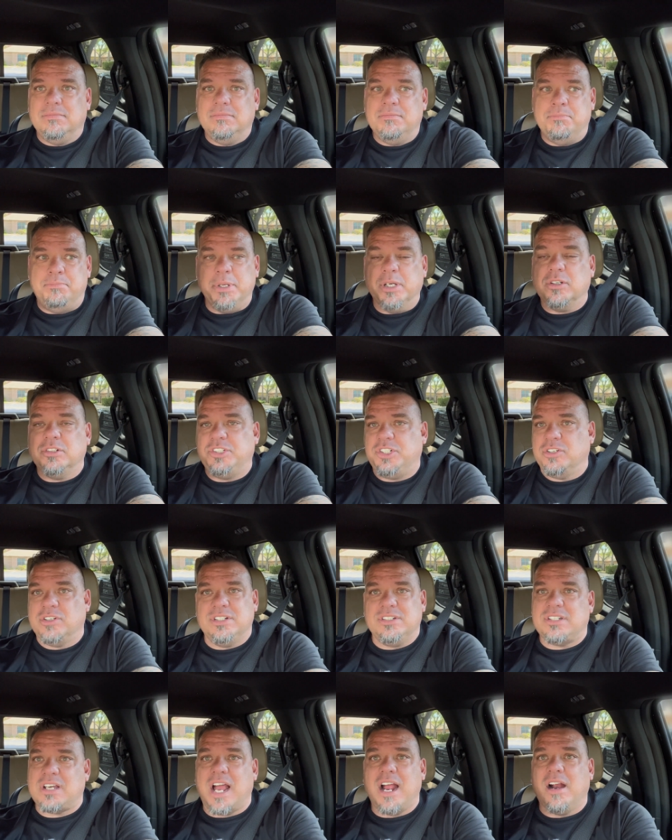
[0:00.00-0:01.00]
build your
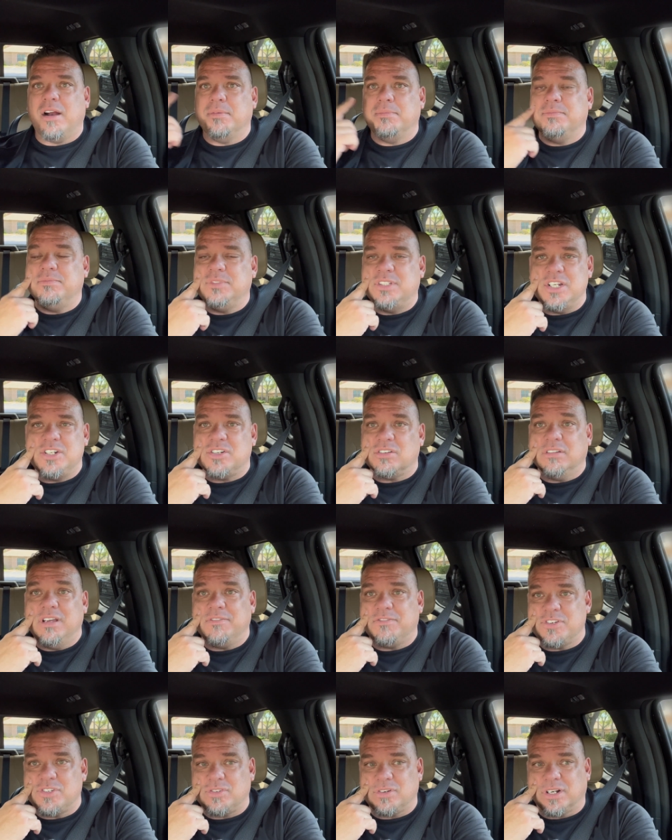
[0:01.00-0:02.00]
entire digital
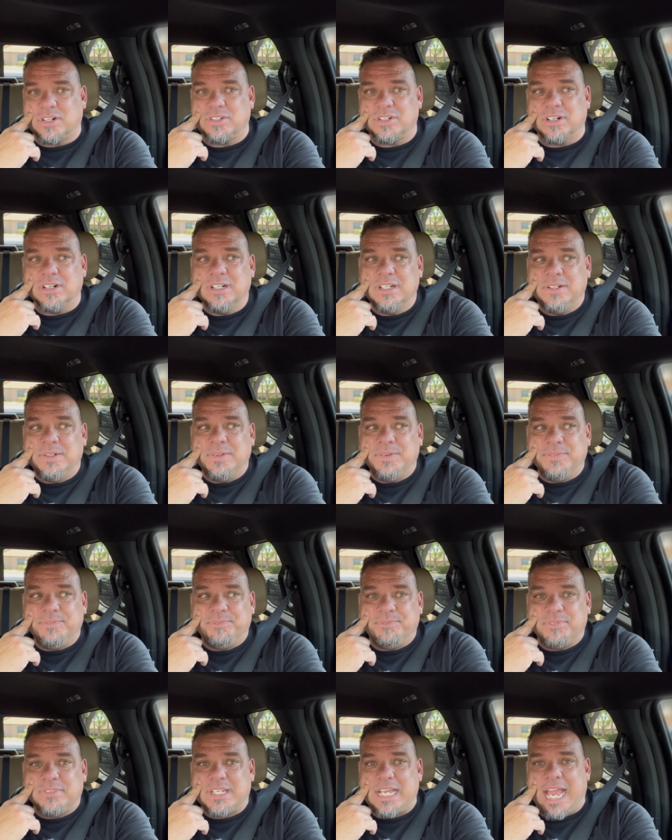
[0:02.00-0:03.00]
infrastructure.
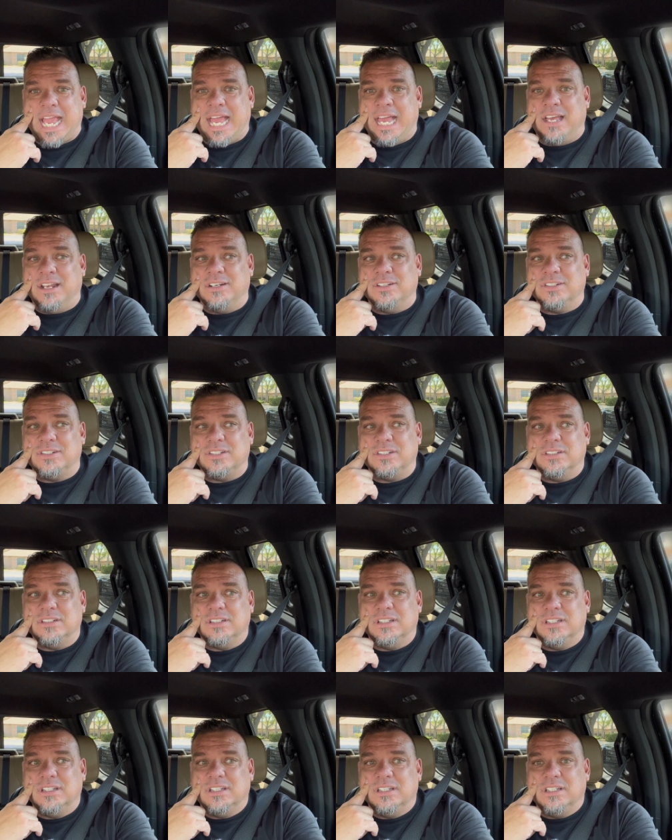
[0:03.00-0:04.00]
And
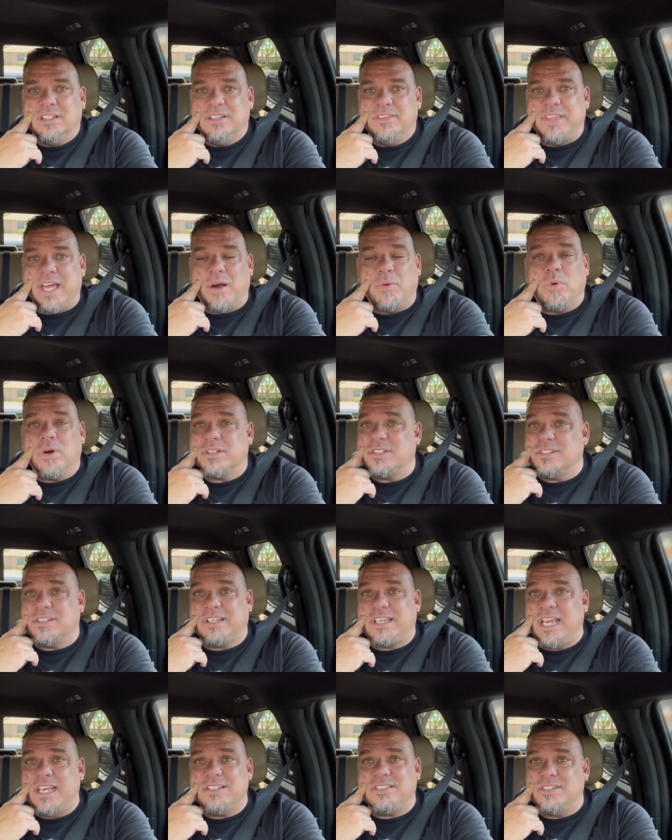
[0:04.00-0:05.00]
that wasn't the
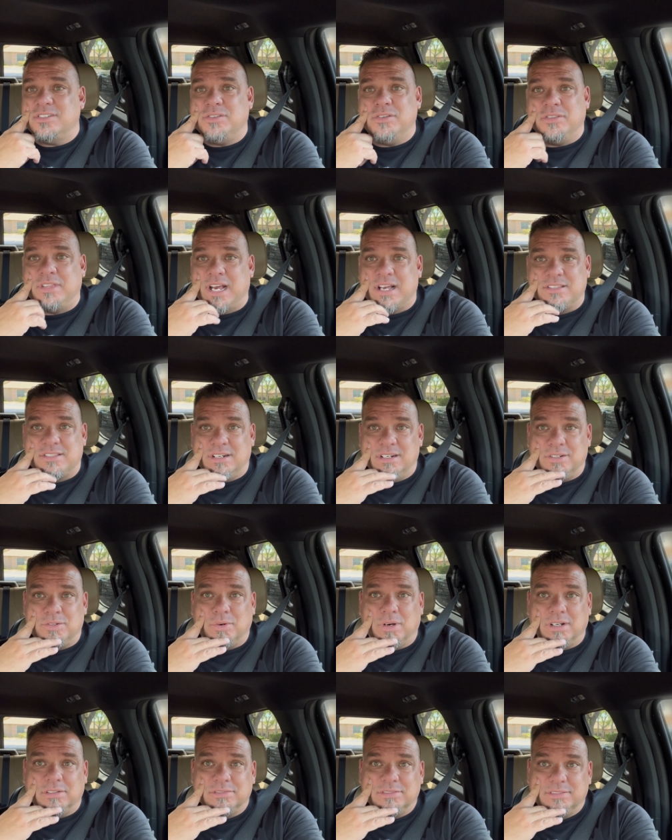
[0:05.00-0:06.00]
case in
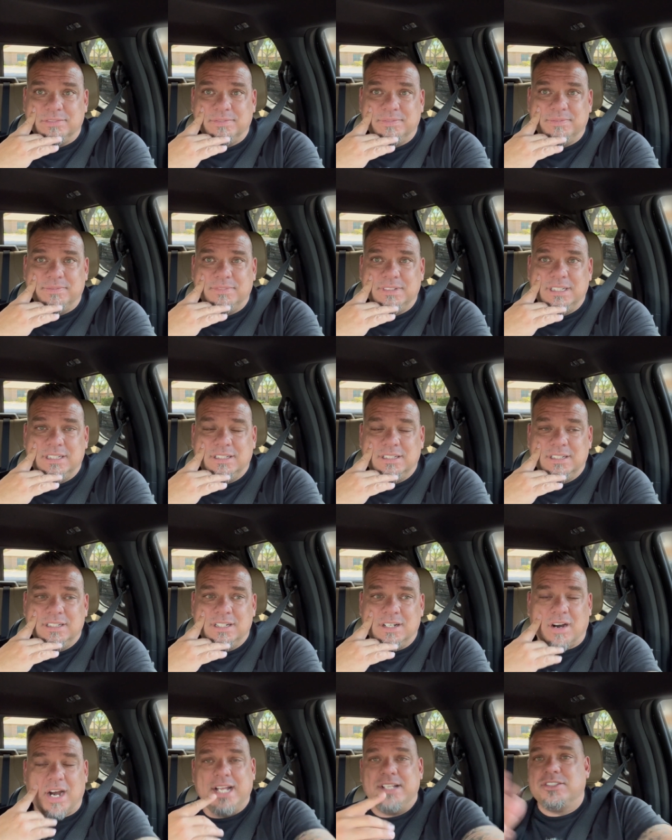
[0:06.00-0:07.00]
2012. All
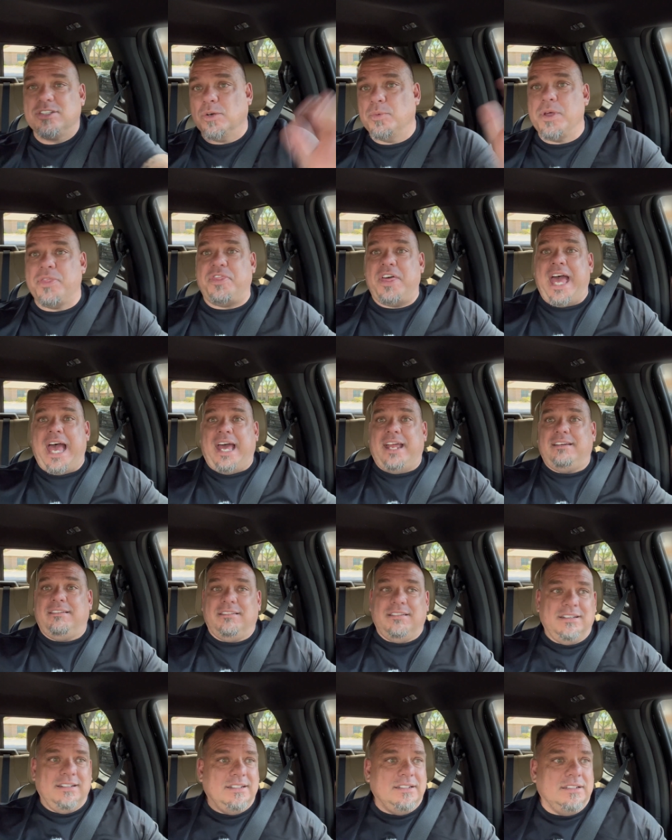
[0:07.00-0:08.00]
right, so with that,
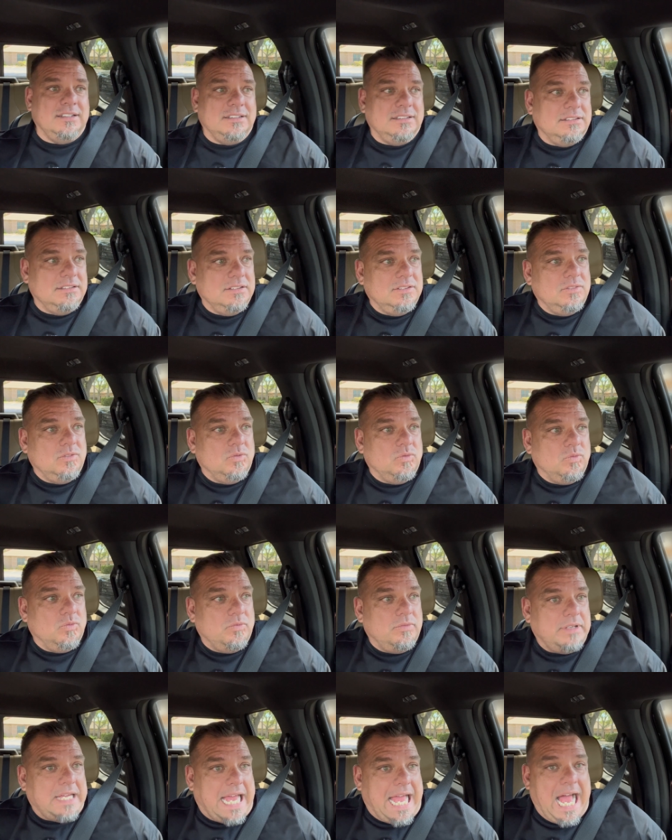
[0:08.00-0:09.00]

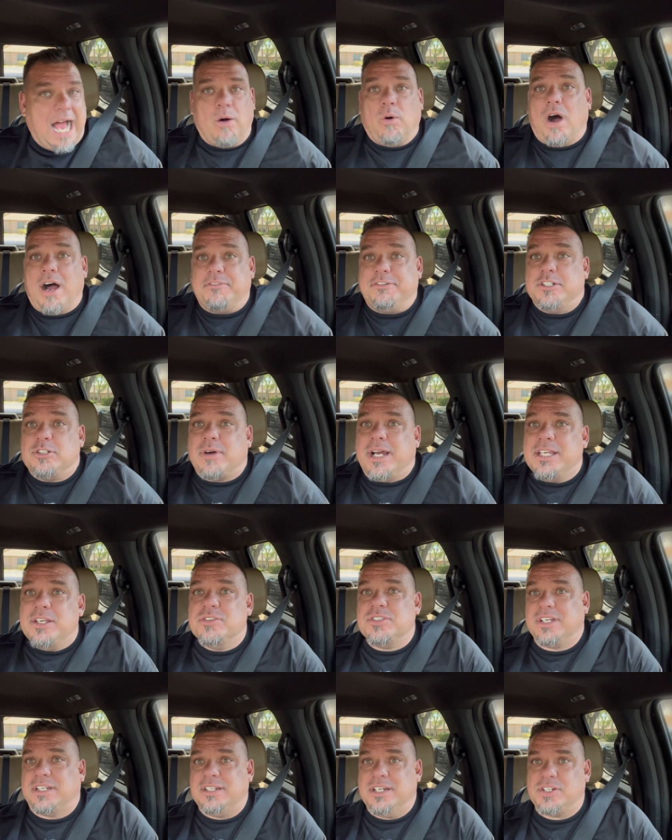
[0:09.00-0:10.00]
how often do I
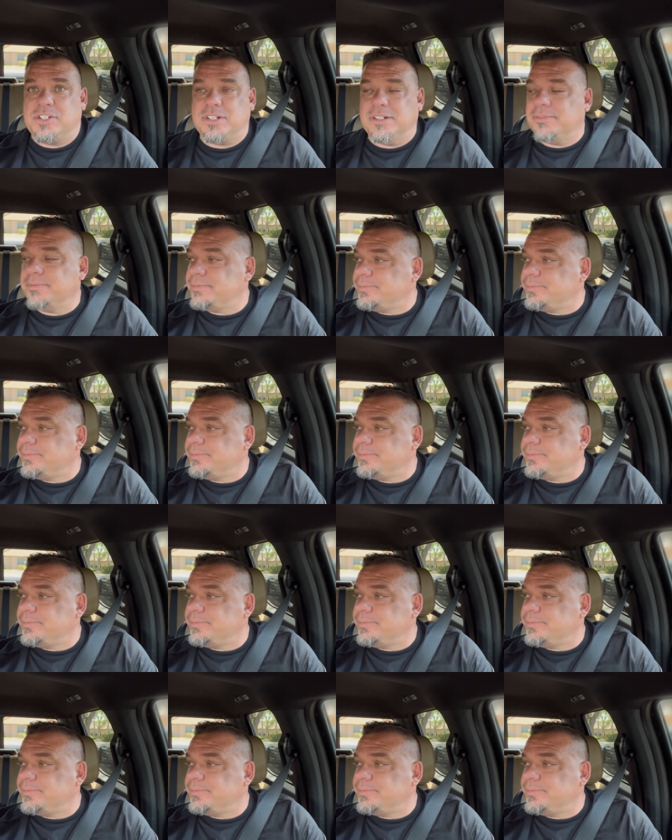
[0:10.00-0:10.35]
use ignition?